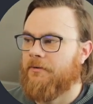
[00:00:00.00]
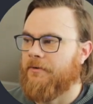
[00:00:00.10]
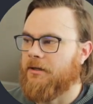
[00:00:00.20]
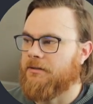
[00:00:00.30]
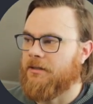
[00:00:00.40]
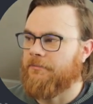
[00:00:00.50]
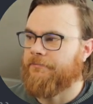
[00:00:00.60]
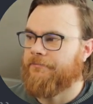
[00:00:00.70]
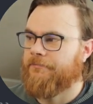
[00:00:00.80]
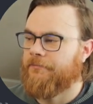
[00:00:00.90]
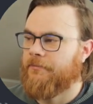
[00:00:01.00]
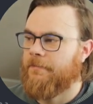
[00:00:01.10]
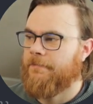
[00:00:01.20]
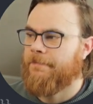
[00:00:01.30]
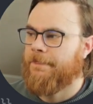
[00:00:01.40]
If I can type.
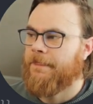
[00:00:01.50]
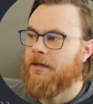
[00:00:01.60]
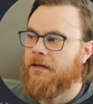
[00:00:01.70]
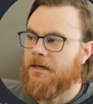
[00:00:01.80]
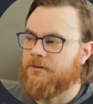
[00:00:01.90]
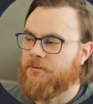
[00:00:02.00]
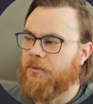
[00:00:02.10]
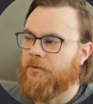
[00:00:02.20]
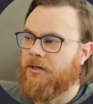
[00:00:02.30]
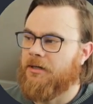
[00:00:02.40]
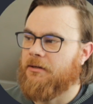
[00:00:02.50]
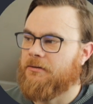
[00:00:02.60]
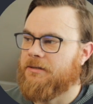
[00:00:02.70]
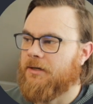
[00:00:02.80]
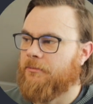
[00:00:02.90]
Also, we want to
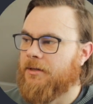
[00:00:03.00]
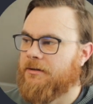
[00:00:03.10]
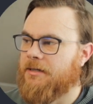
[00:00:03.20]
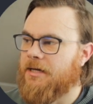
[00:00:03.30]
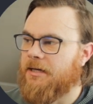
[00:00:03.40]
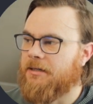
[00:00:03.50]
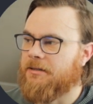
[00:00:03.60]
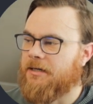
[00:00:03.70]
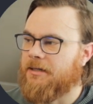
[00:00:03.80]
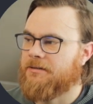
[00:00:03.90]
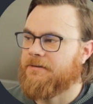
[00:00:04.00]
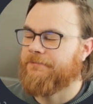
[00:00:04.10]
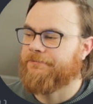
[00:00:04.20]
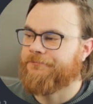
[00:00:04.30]
decrement the end index.